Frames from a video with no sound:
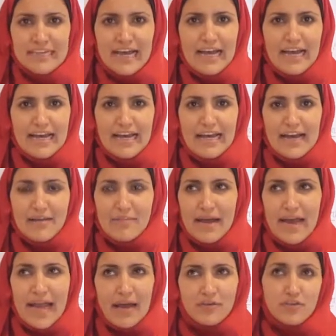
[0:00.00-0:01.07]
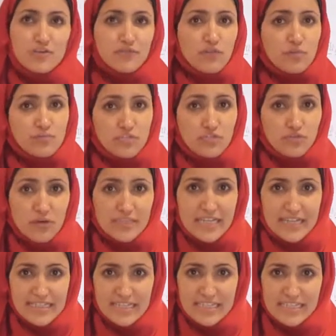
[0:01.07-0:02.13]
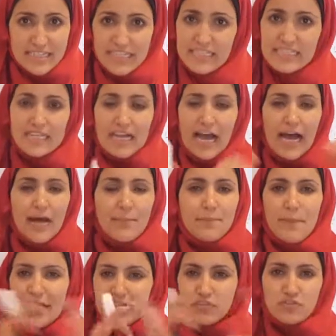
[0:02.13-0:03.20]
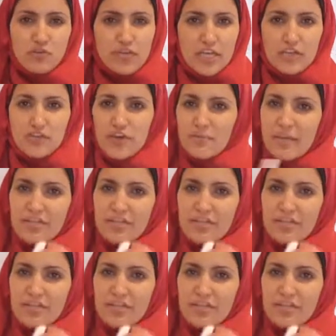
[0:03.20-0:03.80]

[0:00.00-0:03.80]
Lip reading: how uniform destroys identity. Make sure that you don't